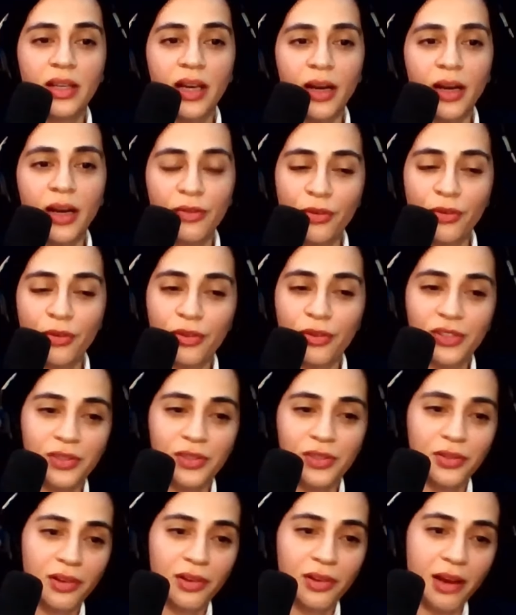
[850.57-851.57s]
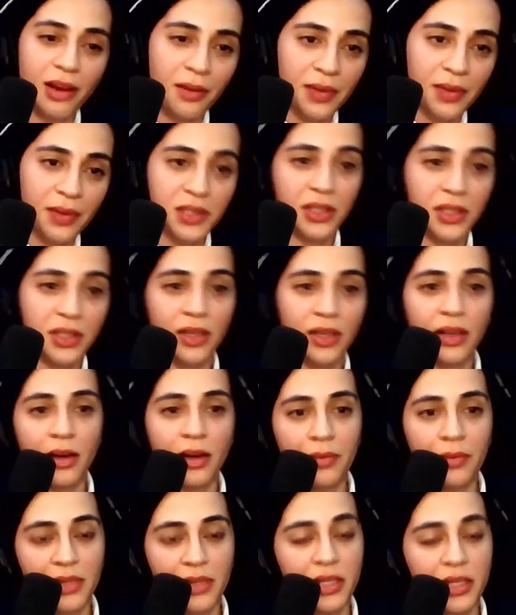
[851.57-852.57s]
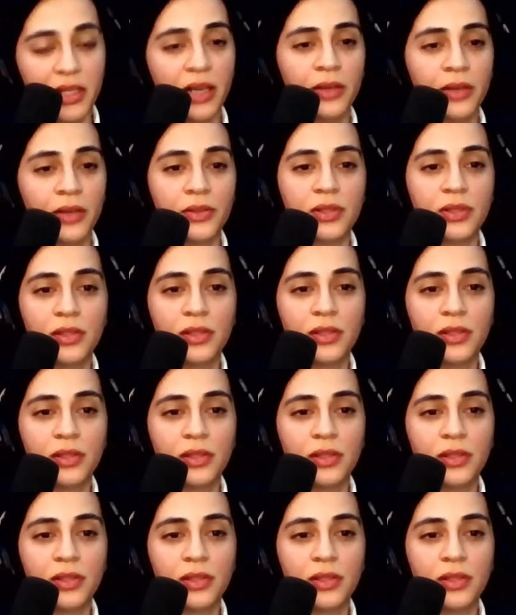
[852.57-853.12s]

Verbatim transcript: And of course, you know, garbage in, garbage out.